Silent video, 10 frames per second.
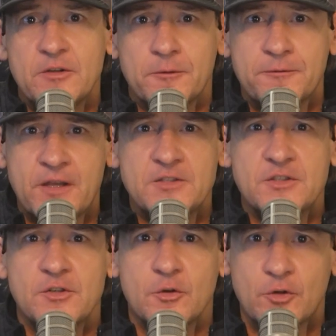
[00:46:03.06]
your fascia,
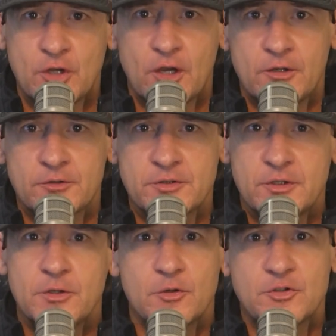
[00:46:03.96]
your gutters,
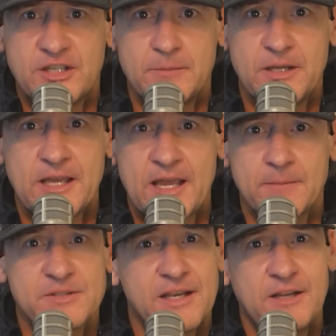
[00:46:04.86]
your chimney caps,
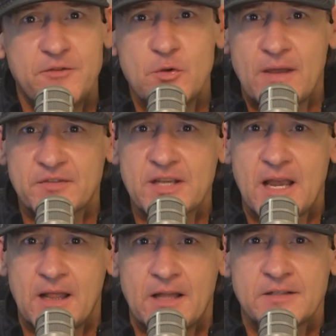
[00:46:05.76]
and if you have
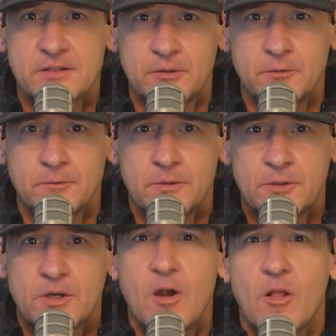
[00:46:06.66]
skylights too.
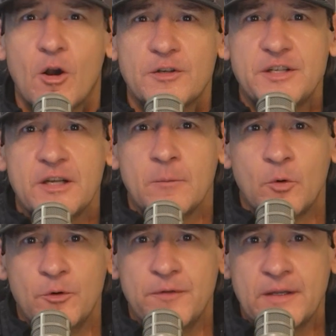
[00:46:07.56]
Call RTM
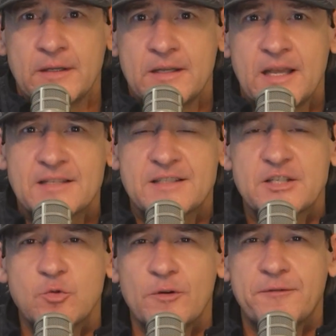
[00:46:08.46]
Roofing at
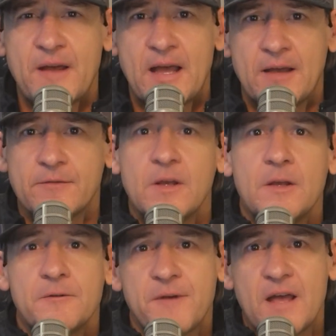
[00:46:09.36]

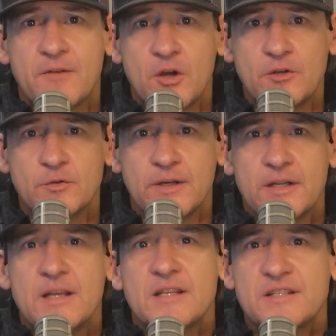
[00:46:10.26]

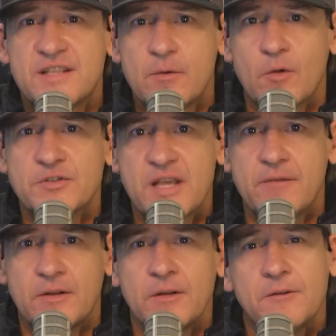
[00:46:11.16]

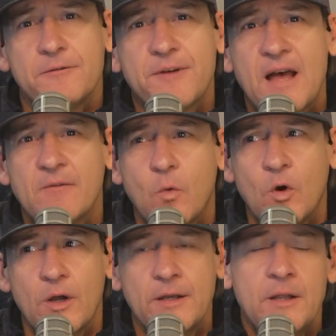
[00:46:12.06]

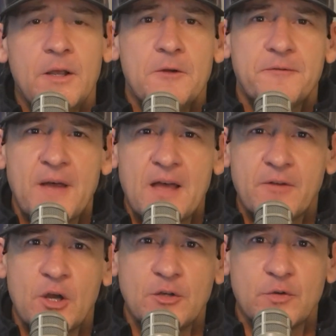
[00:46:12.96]
615-500-0751,
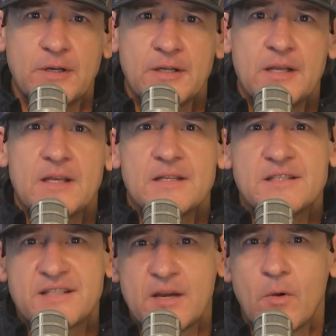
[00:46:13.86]

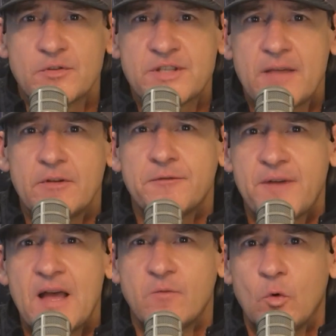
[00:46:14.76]

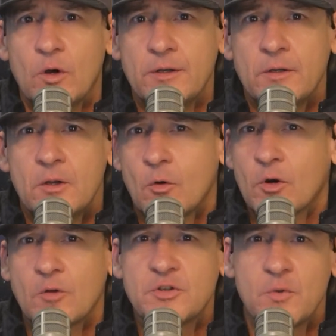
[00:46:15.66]
500-0751, or go to